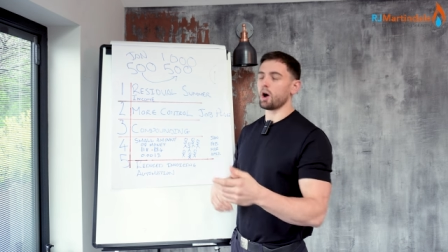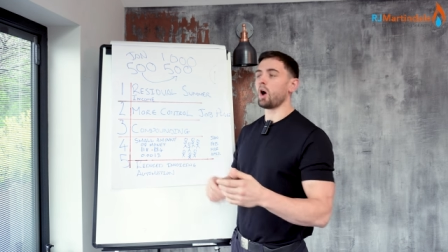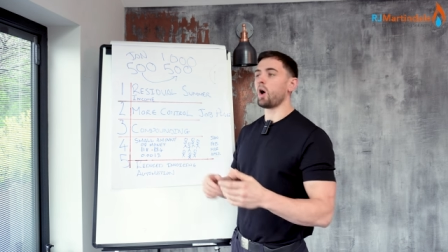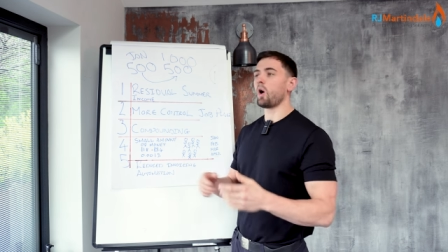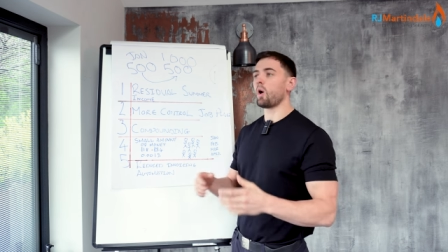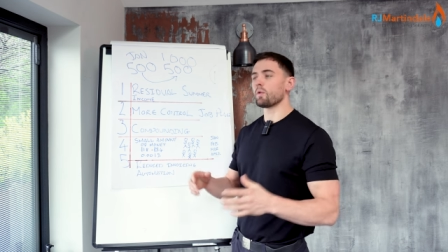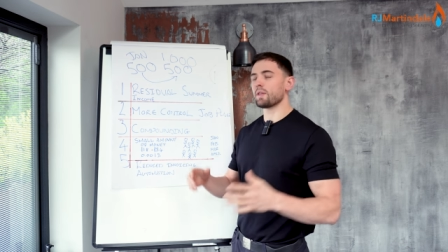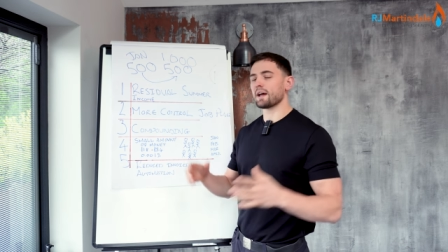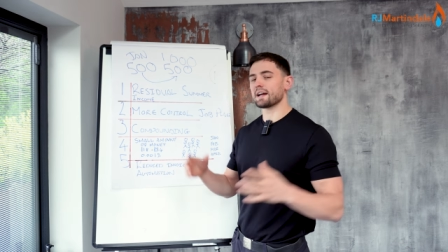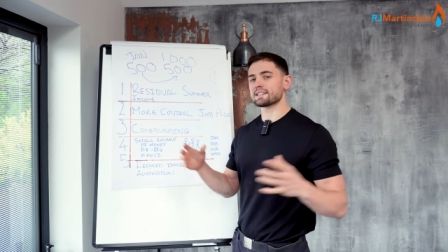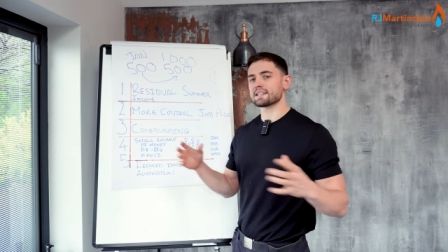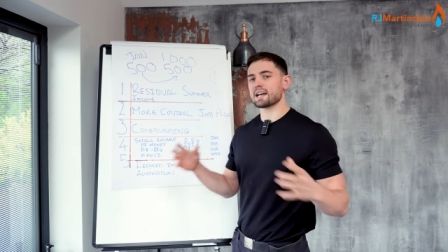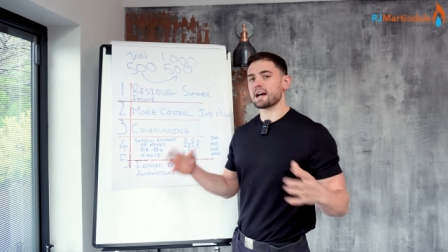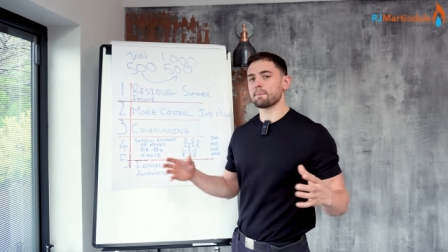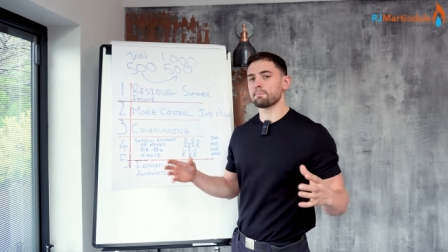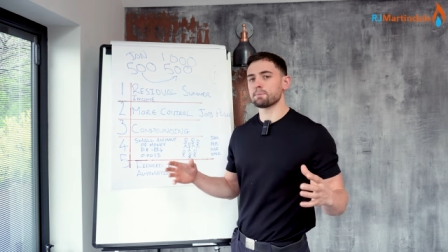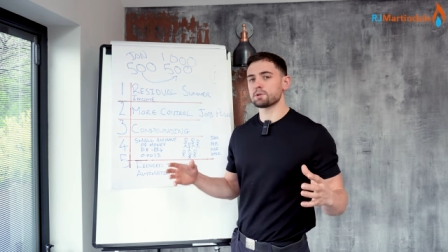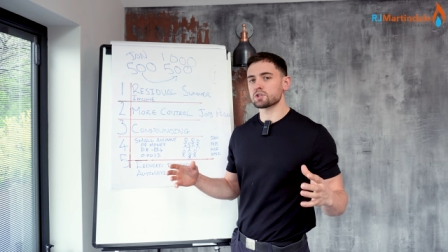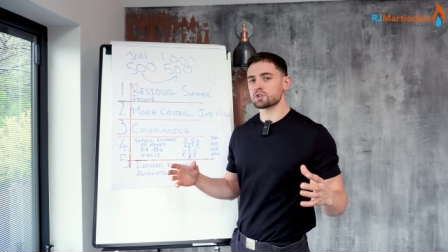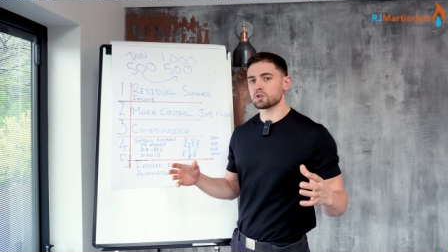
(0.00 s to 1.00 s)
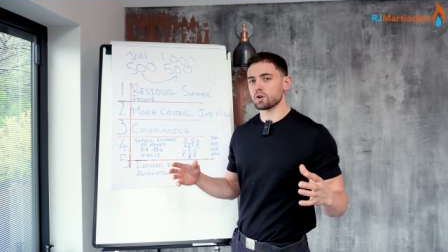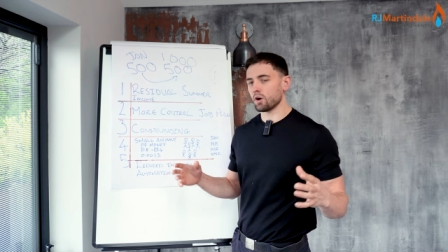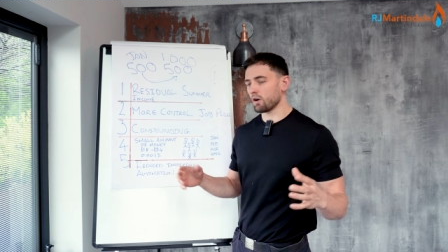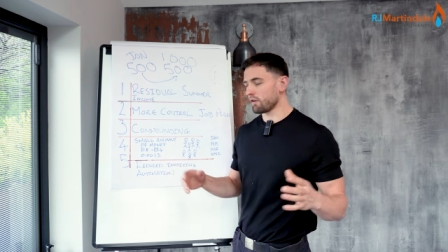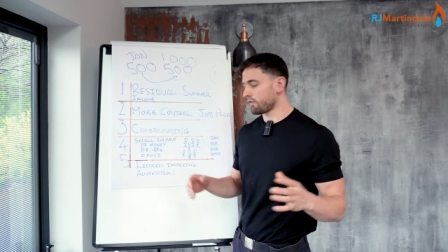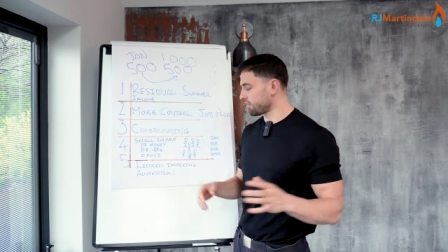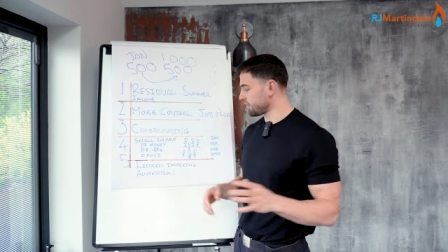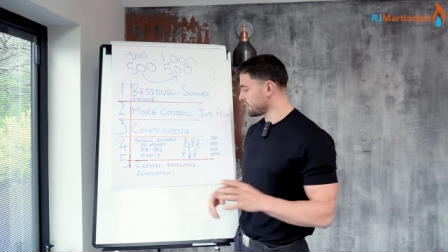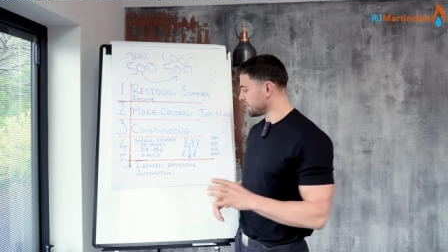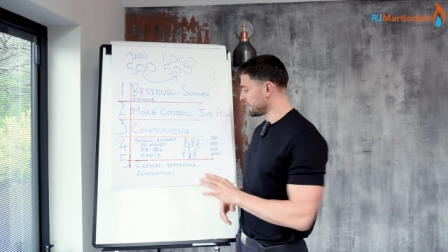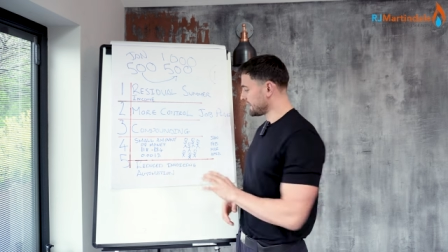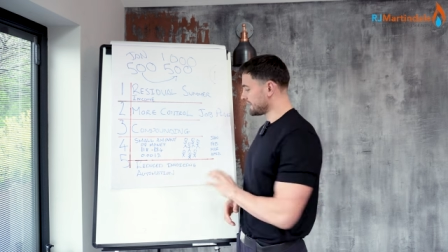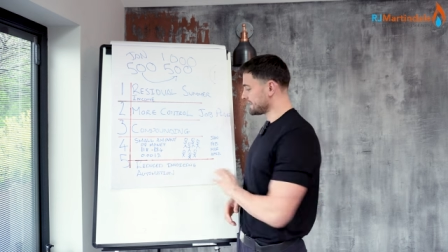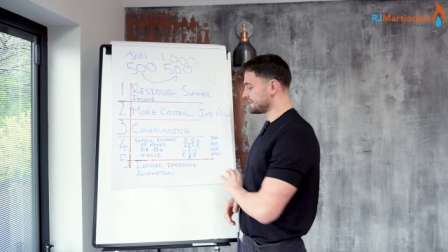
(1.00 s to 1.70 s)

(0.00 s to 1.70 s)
All that type of stuff